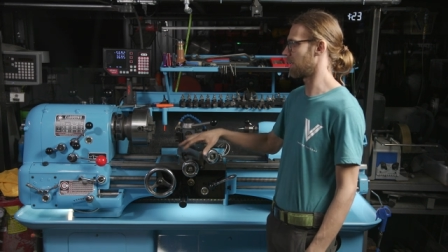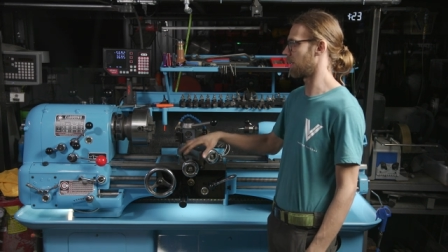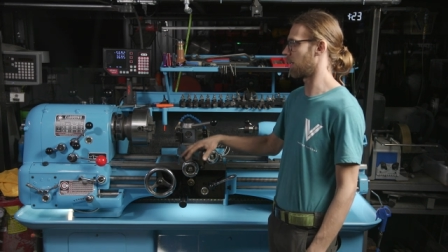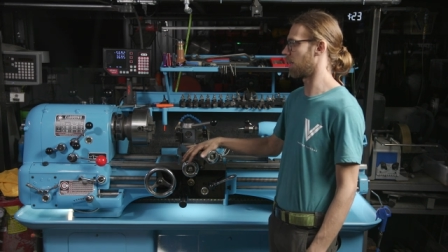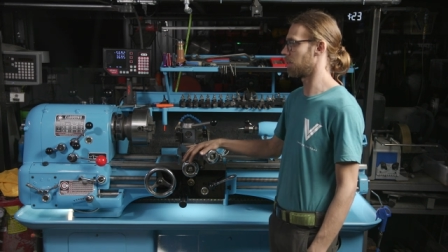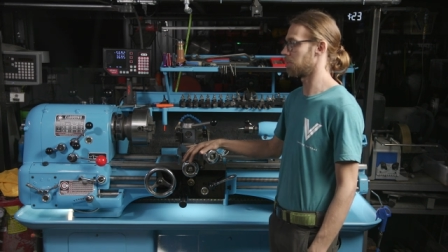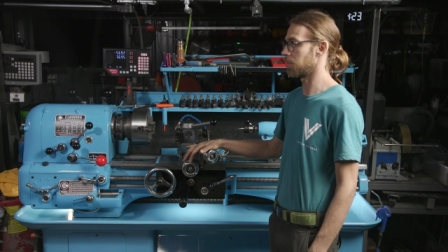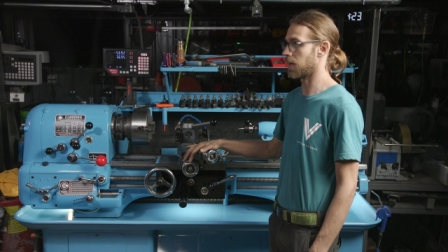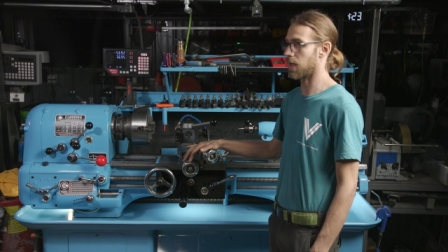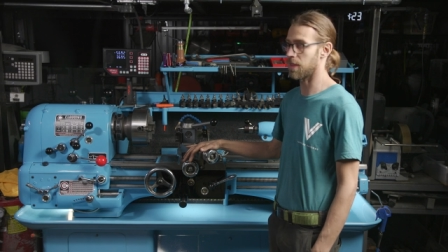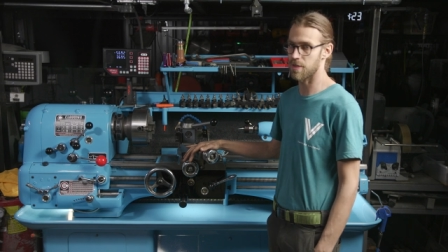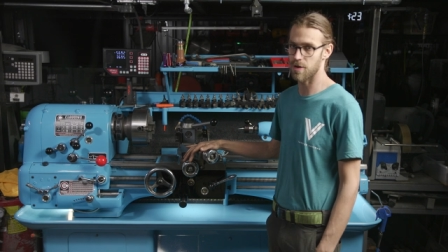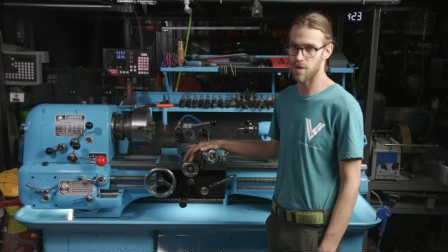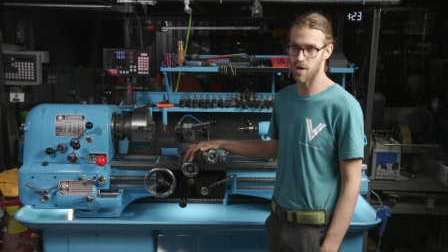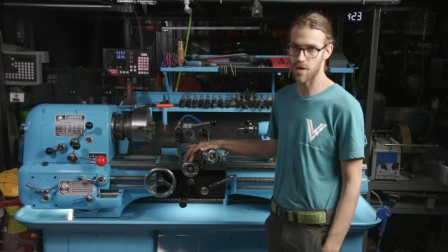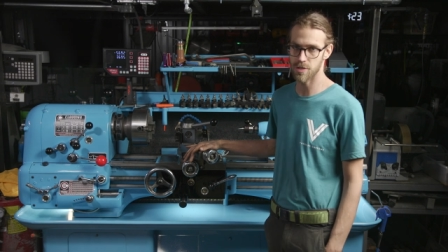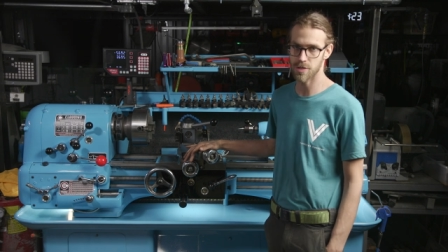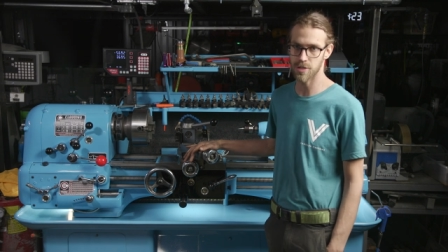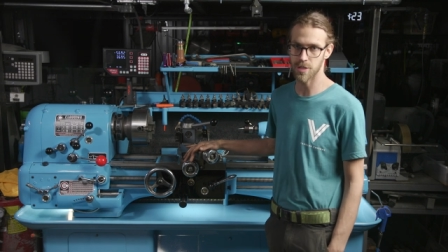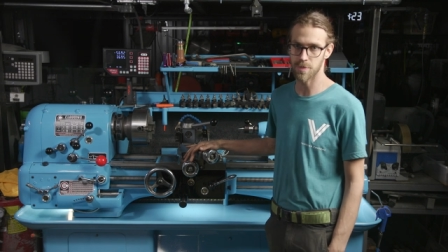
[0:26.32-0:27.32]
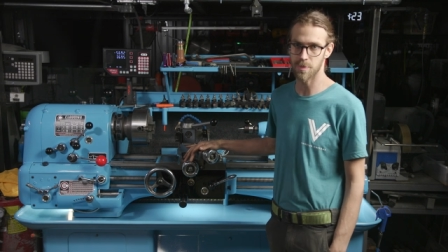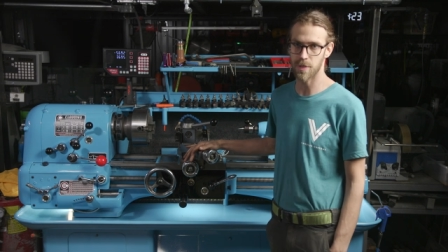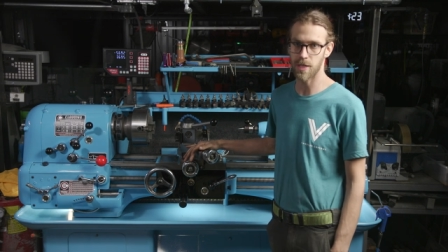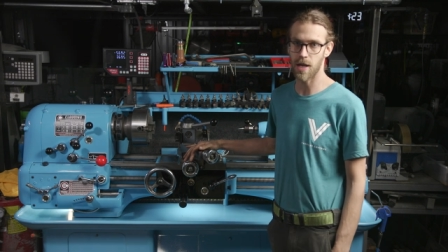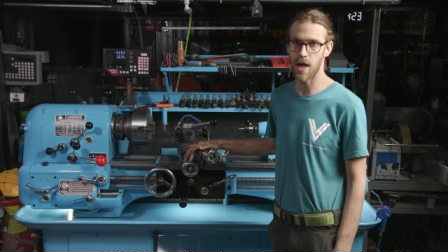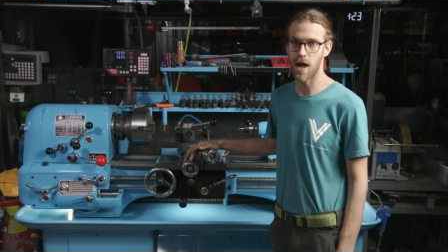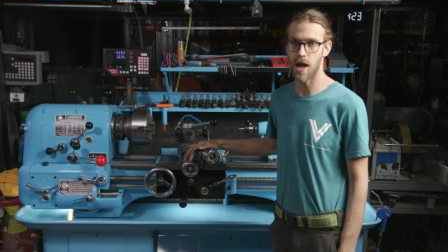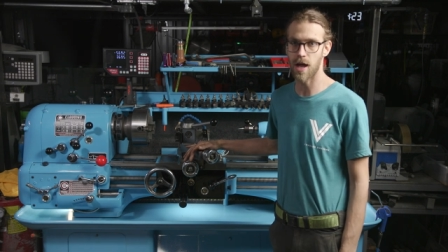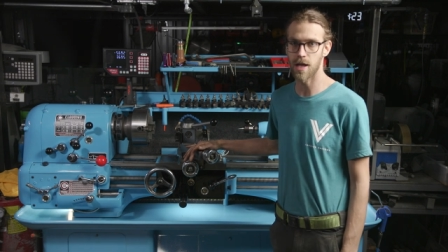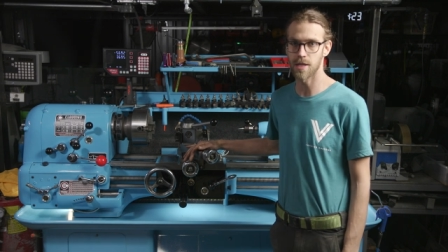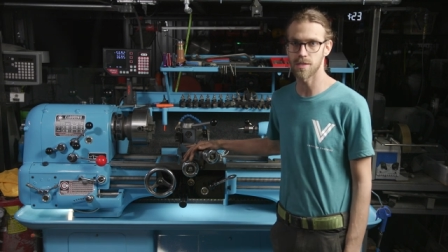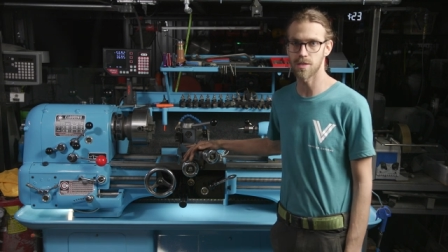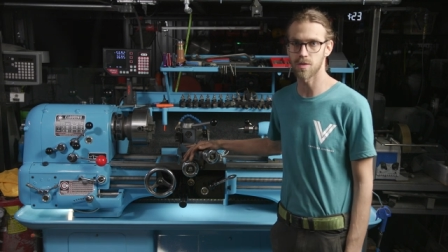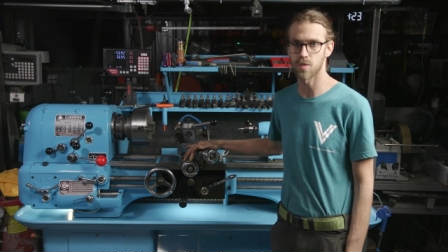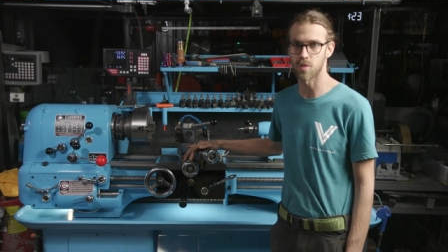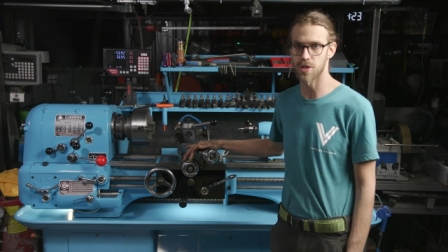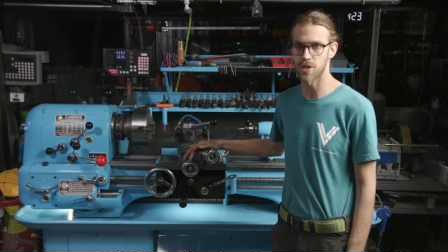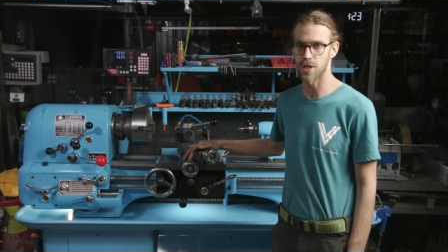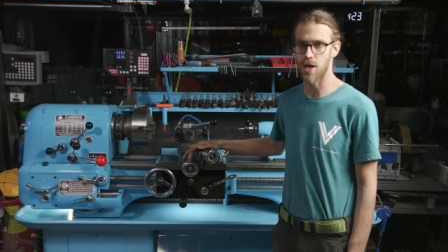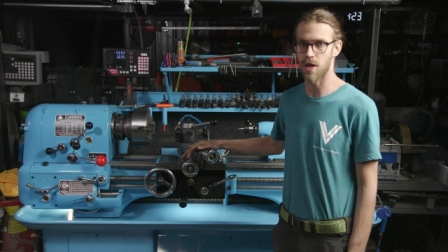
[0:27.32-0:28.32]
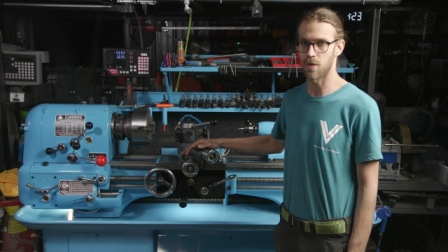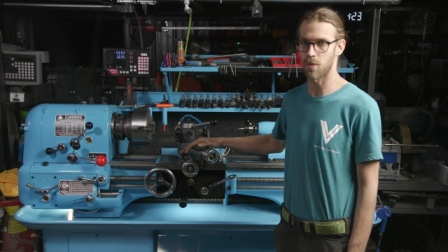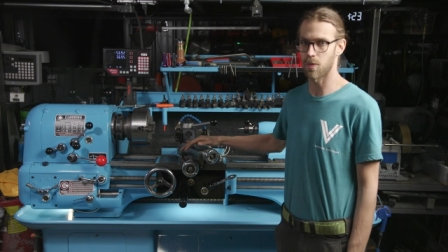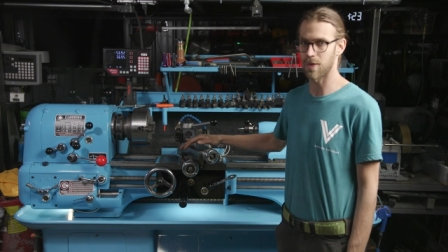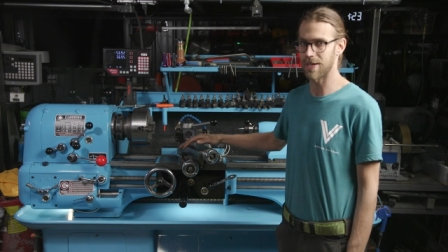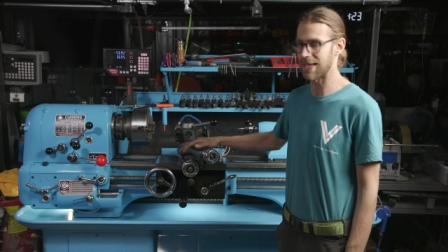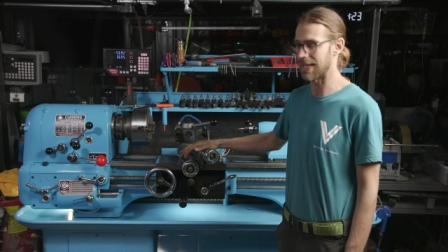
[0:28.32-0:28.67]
Um, now there are some cons which I'll